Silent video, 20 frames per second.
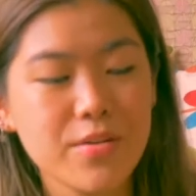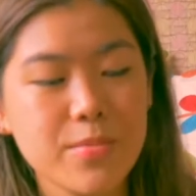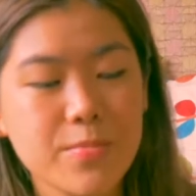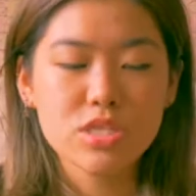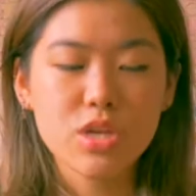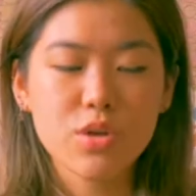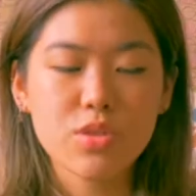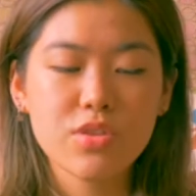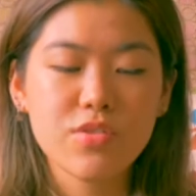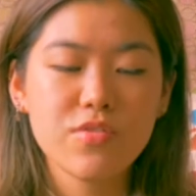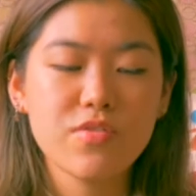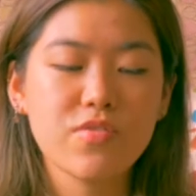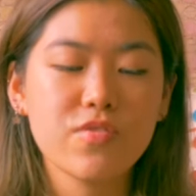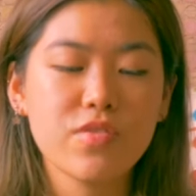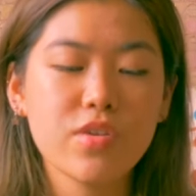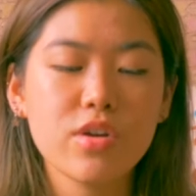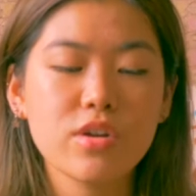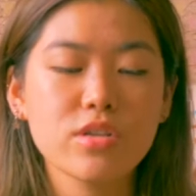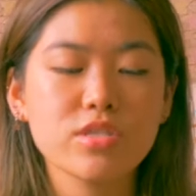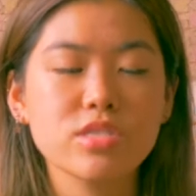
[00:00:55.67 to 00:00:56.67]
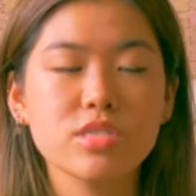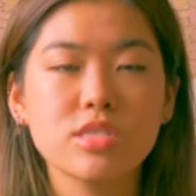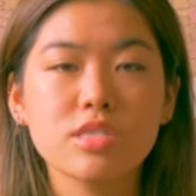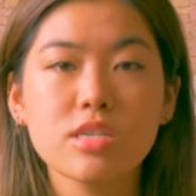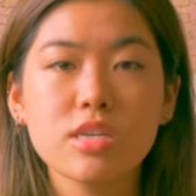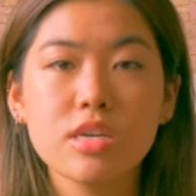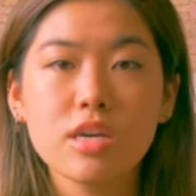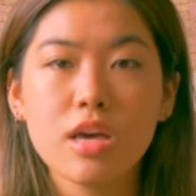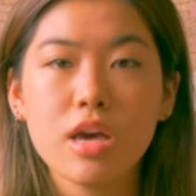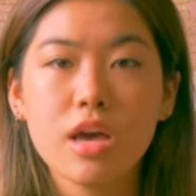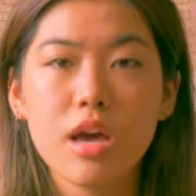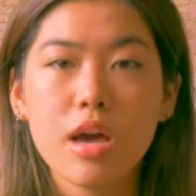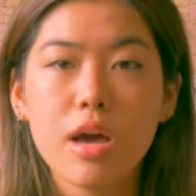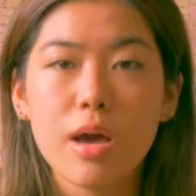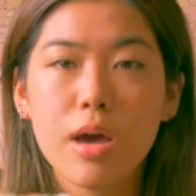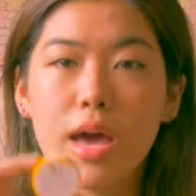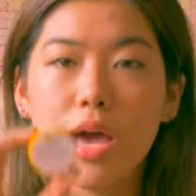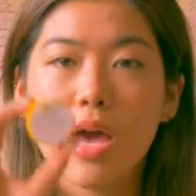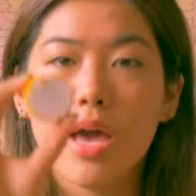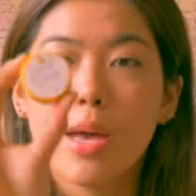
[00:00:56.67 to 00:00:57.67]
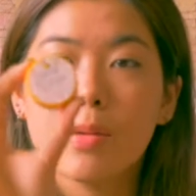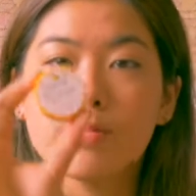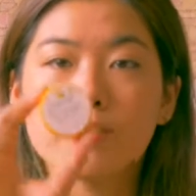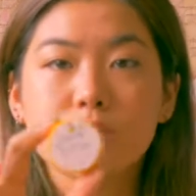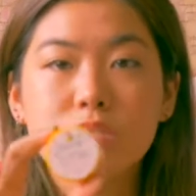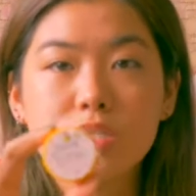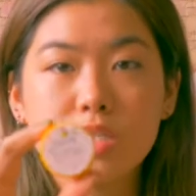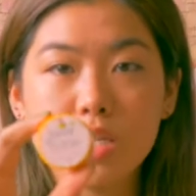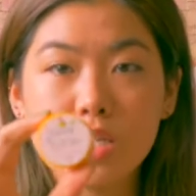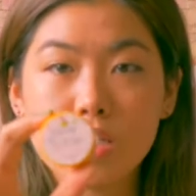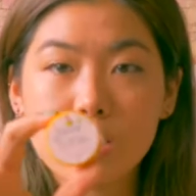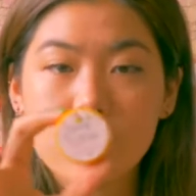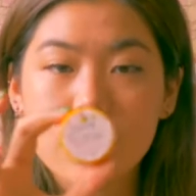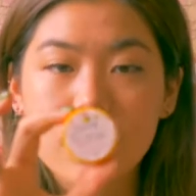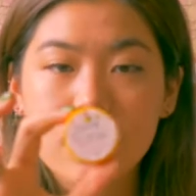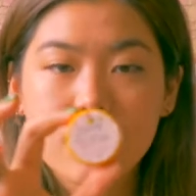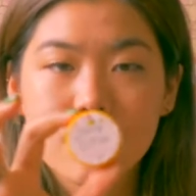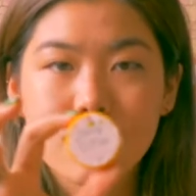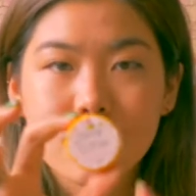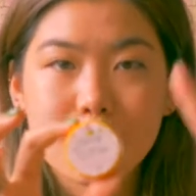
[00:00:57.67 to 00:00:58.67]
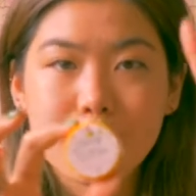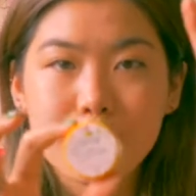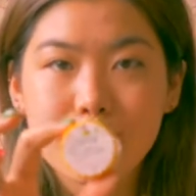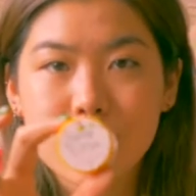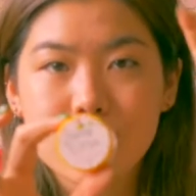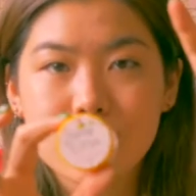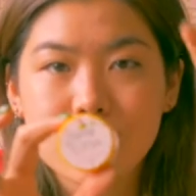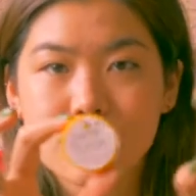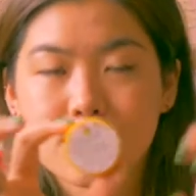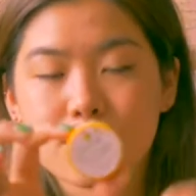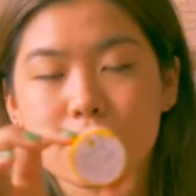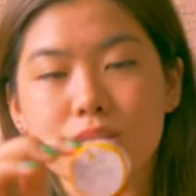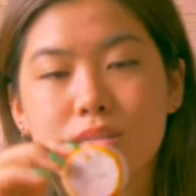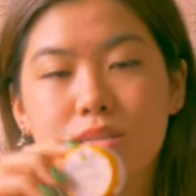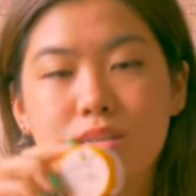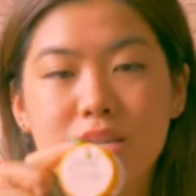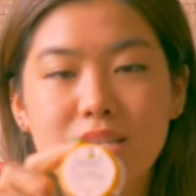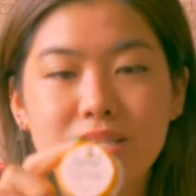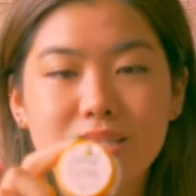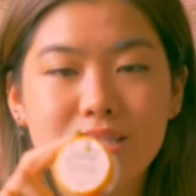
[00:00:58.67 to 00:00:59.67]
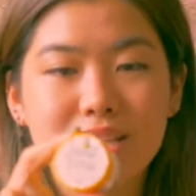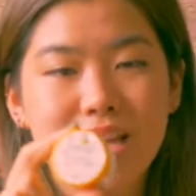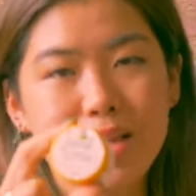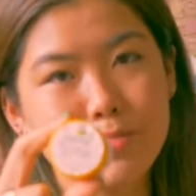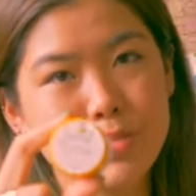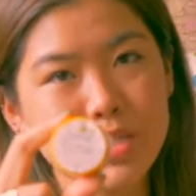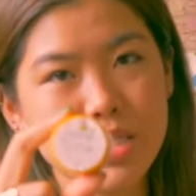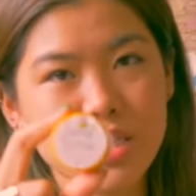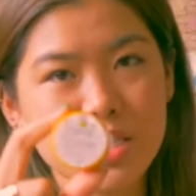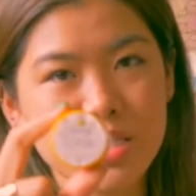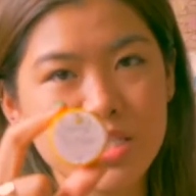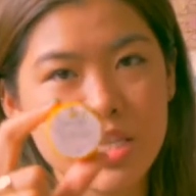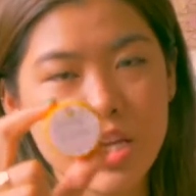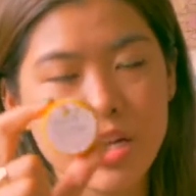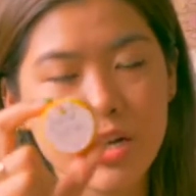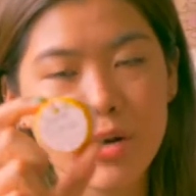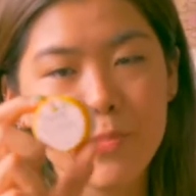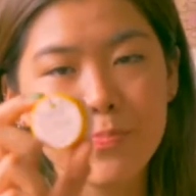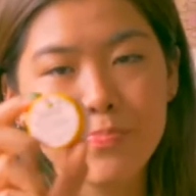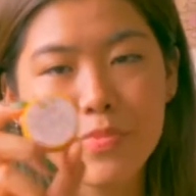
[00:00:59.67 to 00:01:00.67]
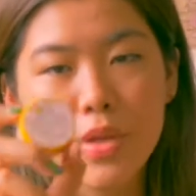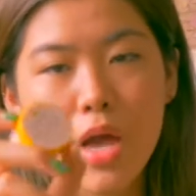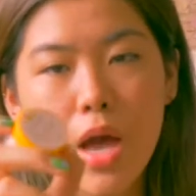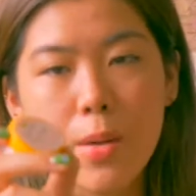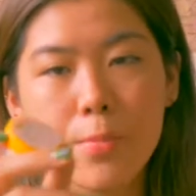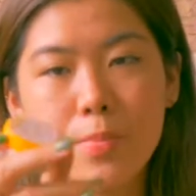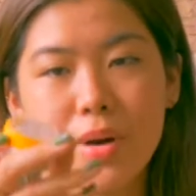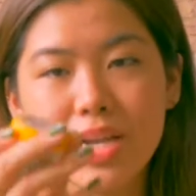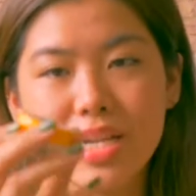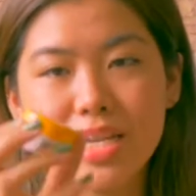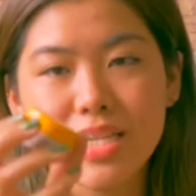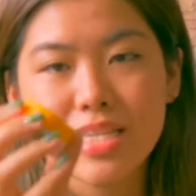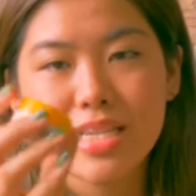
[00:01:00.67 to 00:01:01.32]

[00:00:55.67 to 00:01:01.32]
So the first empty bottle, it's an empty container, but it